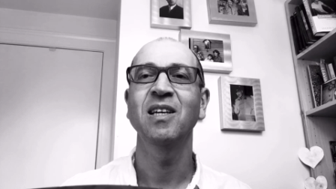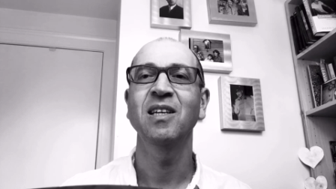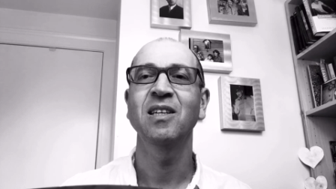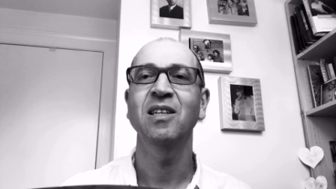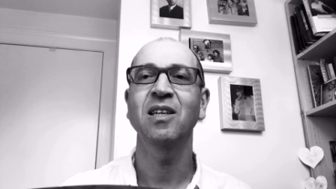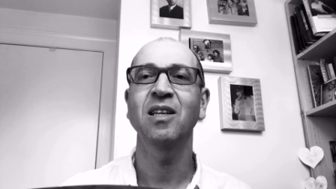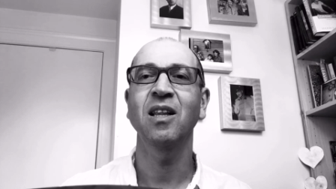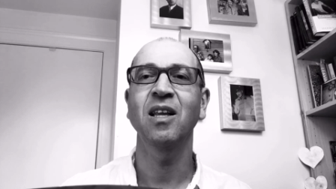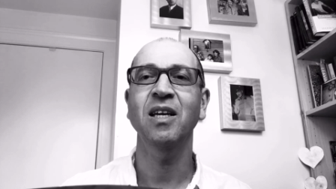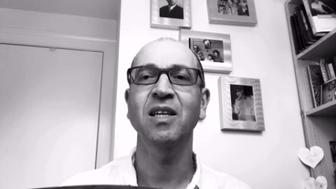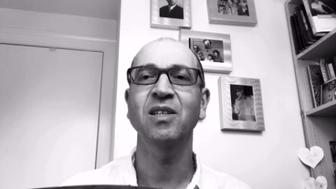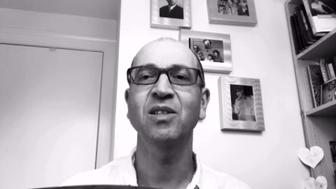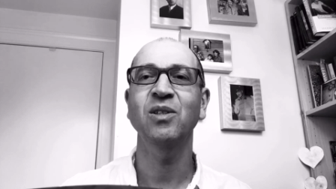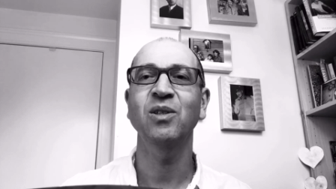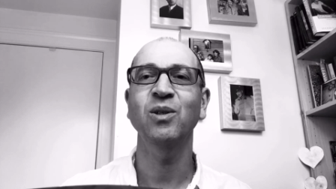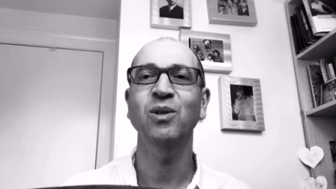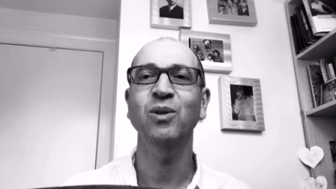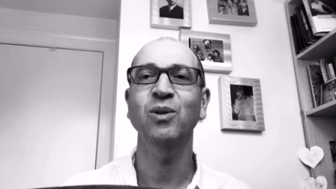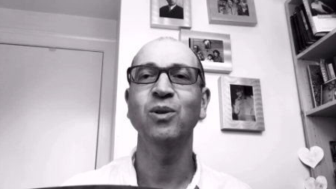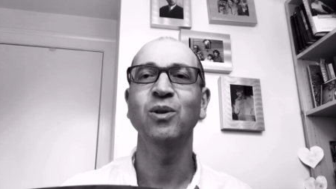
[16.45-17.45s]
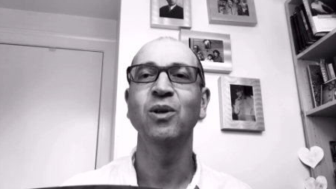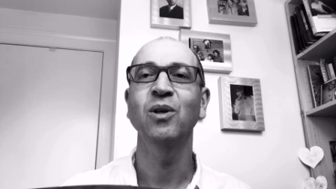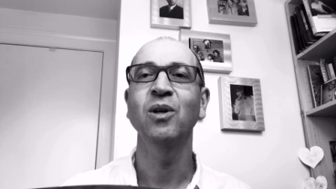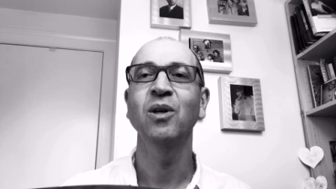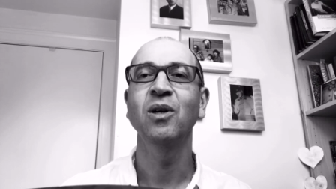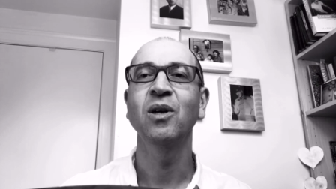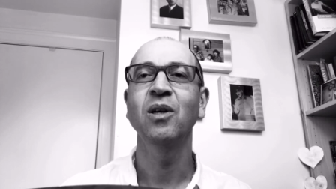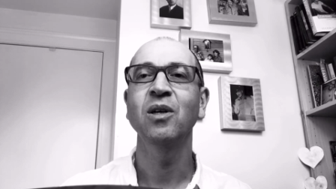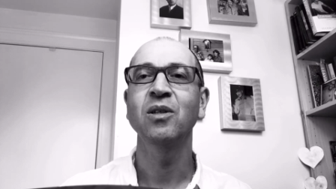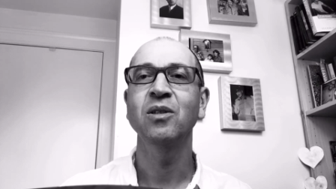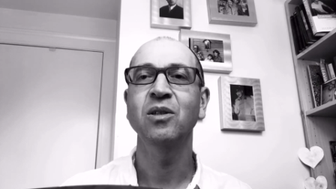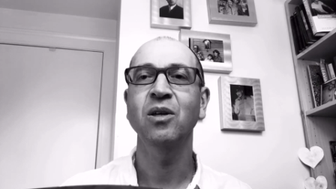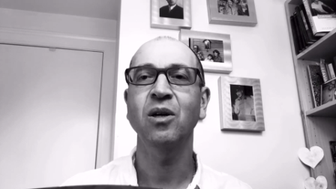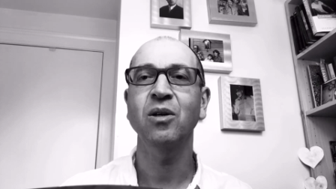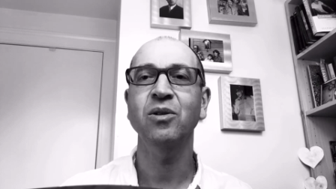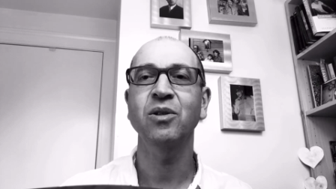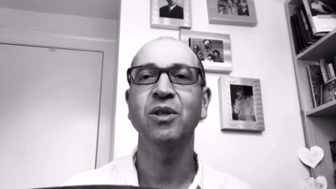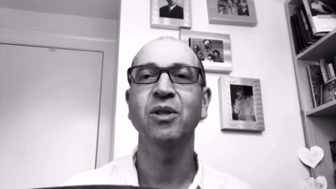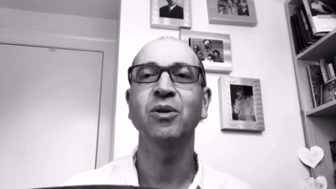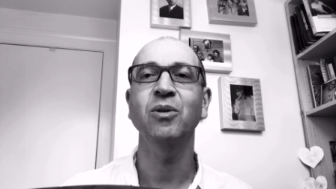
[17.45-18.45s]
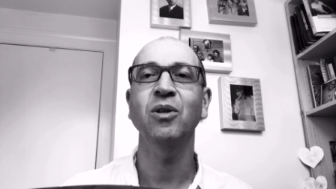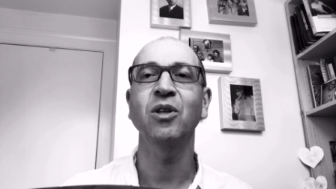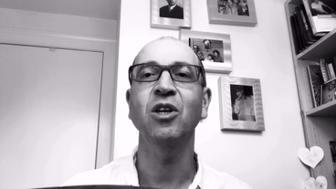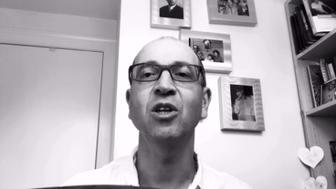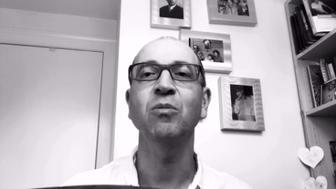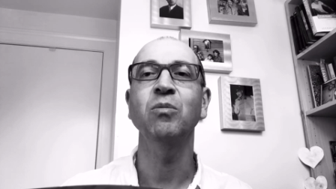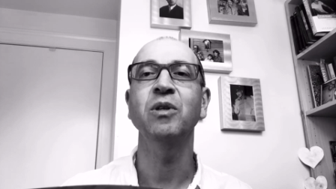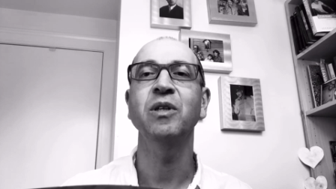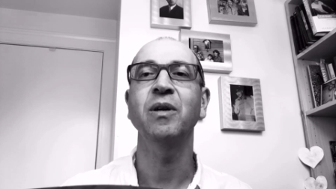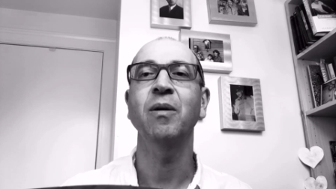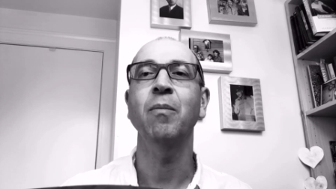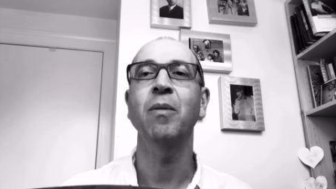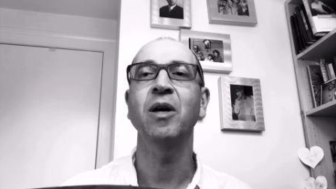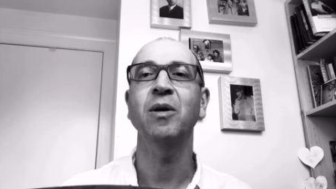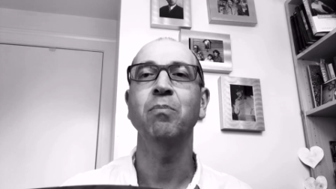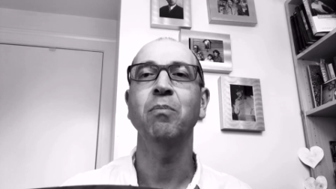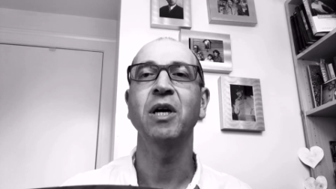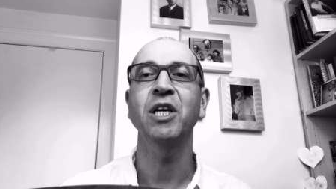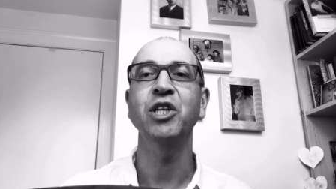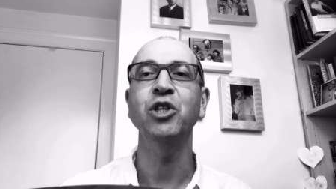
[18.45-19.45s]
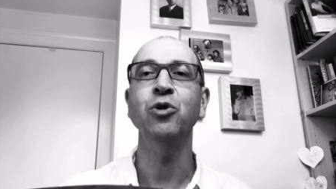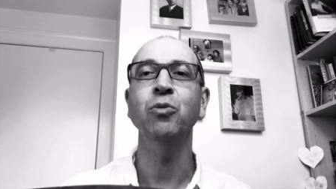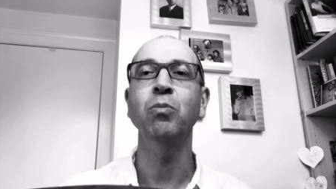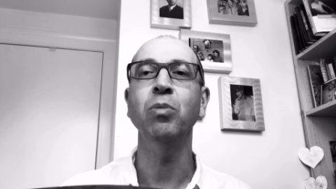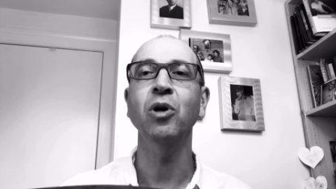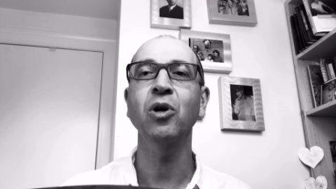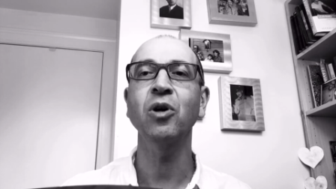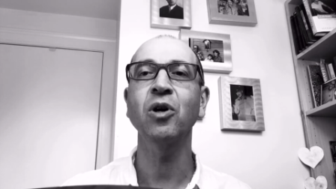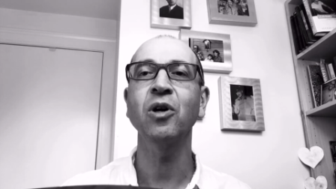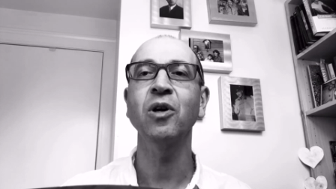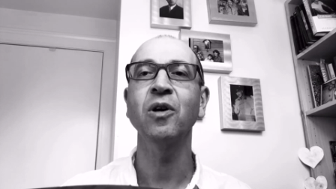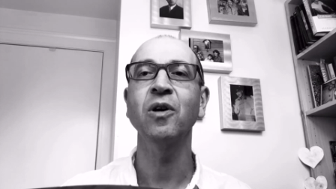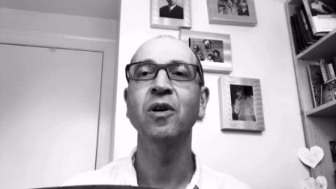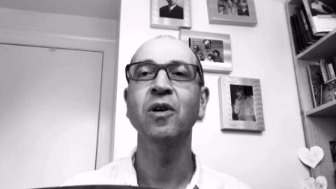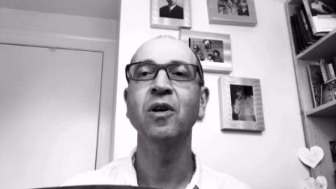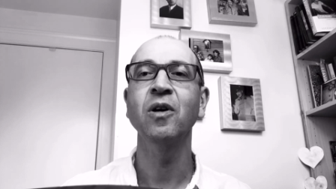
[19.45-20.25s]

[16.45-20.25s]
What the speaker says: I'd like to talk to you a little bit about my new book